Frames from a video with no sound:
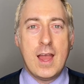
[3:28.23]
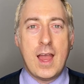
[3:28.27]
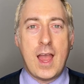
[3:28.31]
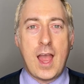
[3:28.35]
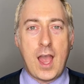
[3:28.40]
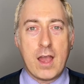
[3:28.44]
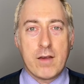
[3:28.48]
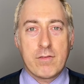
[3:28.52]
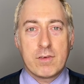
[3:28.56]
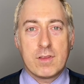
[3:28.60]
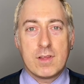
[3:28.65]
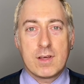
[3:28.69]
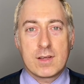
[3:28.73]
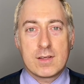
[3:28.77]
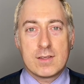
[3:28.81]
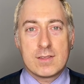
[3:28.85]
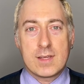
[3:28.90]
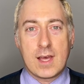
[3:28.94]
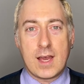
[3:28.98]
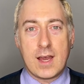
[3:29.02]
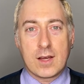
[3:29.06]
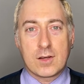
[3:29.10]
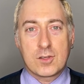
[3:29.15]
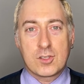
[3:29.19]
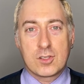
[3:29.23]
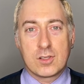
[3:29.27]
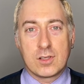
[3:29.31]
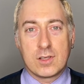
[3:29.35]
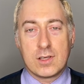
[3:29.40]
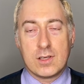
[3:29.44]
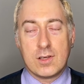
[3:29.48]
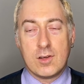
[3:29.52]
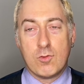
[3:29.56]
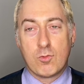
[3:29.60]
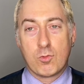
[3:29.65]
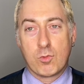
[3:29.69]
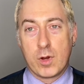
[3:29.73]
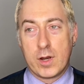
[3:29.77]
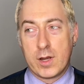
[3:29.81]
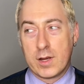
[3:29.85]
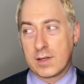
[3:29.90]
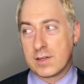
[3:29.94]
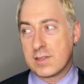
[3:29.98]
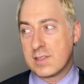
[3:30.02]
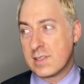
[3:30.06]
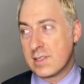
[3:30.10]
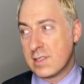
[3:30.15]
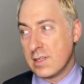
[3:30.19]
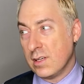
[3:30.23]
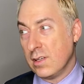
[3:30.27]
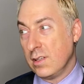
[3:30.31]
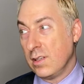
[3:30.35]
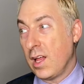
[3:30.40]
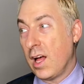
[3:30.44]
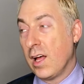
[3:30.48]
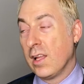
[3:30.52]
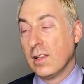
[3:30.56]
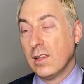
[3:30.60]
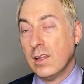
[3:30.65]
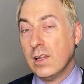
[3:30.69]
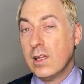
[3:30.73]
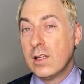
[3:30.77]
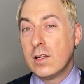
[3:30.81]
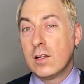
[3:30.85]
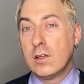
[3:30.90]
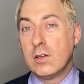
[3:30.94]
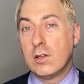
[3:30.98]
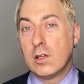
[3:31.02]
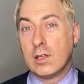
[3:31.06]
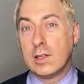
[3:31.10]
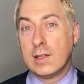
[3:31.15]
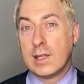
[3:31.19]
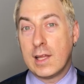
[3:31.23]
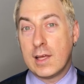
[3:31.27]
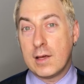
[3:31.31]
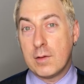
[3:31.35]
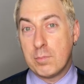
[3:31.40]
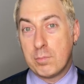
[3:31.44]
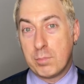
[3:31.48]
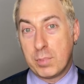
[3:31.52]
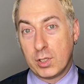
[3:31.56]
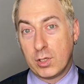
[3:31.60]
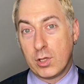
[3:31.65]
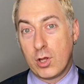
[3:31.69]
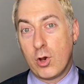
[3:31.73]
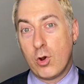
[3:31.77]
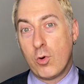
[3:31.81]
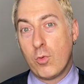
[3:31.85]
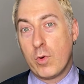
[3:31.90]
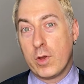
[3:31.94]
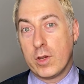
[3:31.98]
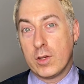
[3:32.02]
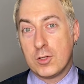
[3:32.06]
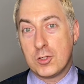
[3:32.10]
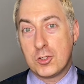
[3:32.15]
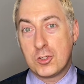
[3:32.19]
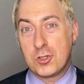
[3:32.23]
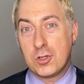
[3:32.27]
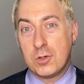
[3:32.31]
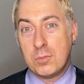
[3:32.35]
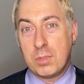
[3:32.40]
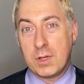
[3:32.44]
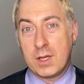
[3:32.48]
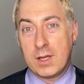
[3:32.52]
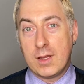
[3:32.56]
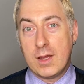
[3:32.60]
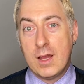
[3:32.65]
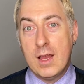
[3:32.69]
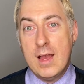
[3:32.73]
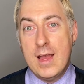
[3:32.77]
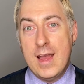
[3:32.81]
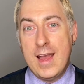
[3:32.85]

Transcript: Everything is actually running still a little below what it should be,